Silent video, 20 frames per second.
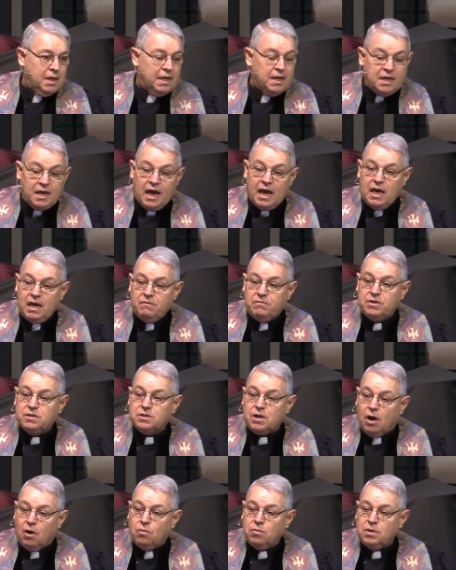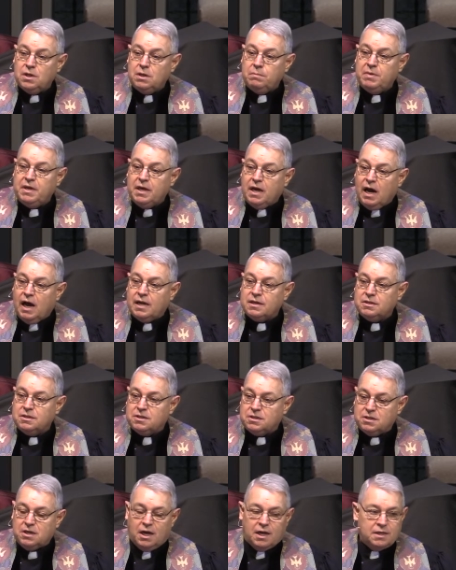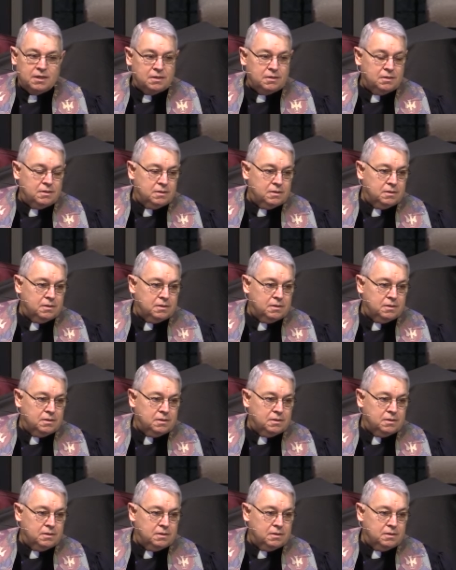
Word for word: He gave his only begotten son.